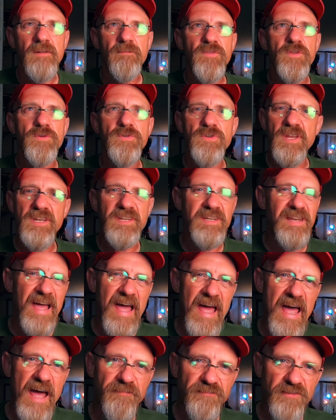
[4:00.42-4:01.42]
You didn't
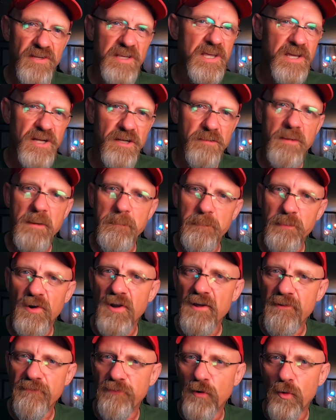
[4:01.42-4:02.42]
have to get them in
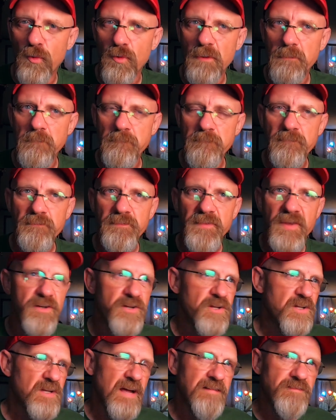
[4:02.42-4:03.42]
print form. You
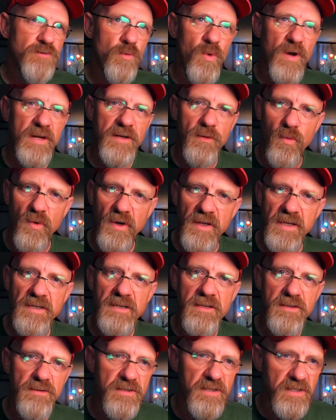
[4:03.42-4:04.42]
didn't have to wait a
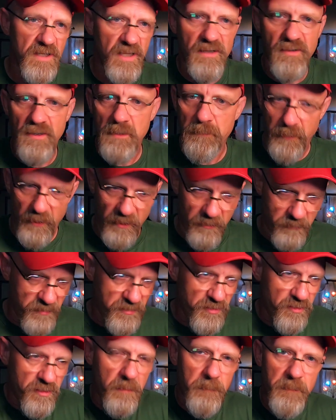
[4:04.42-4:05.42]
week. You could literally put them
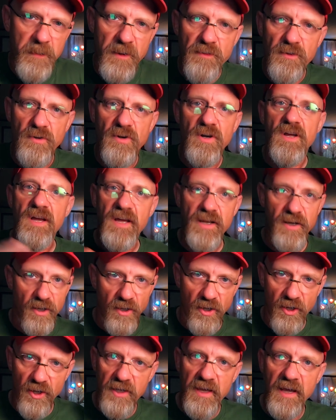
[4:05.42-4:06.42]
in your computer
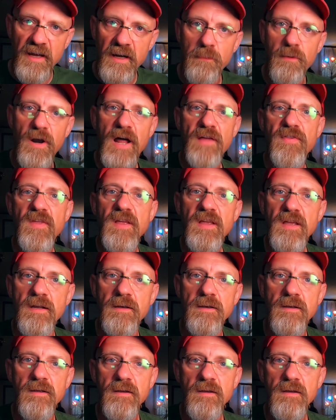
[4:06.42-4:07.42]
and look at them right then.
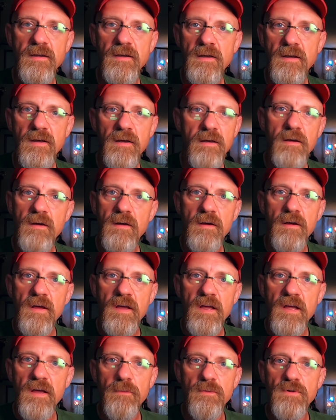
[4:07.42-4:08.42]

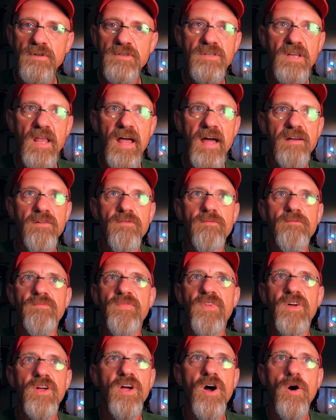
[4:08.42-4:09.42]
It was like
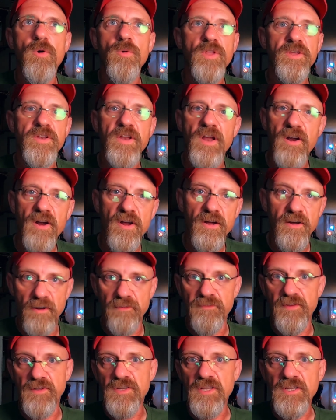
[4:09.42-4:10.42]
the golden era
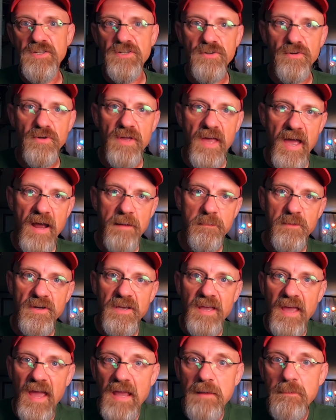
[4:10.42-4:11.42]
of the digital camera
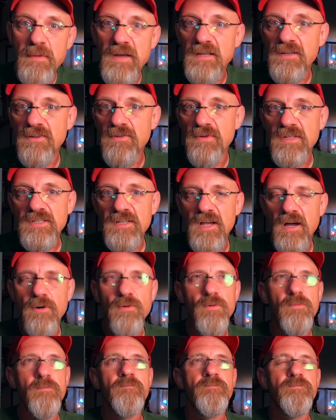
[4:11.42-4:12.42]
came into its
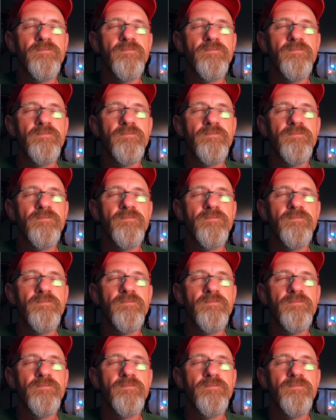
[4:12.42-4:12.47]
own.